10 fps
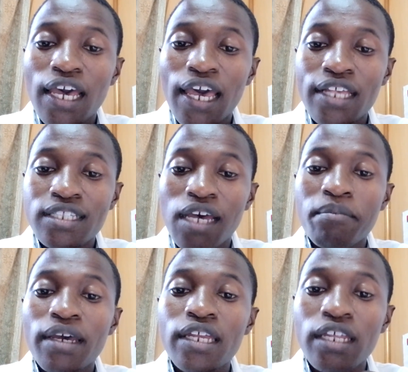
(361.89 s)
enzyme
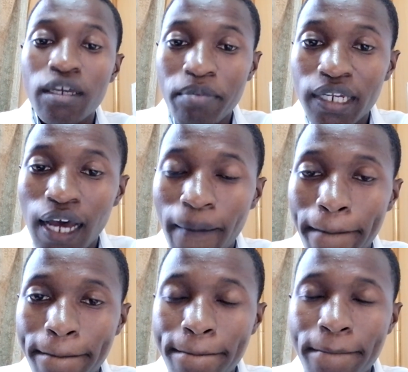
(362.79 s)
inhibitor,
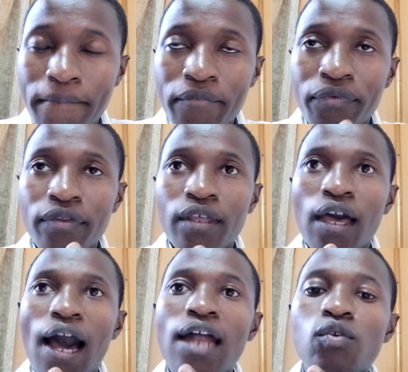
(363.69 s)
and